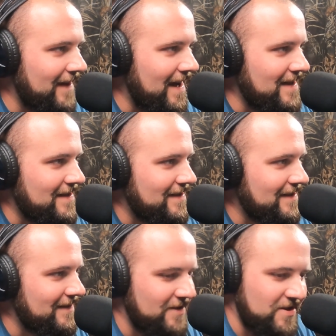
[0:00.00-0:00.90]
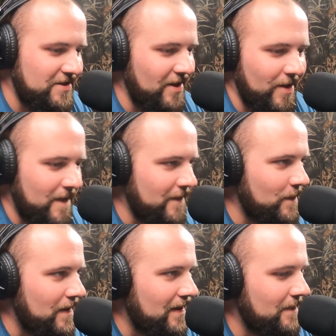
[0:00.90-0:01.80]
ice and there's snow
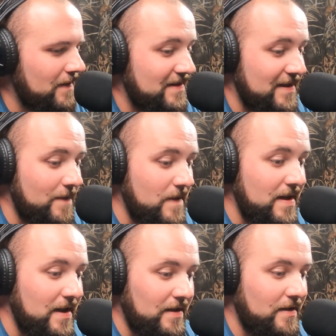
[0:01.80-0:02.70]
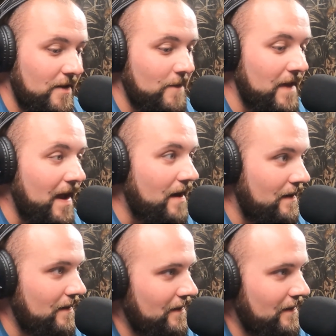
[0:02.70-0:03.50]
everywhere, and I'm like, see, we need to go there.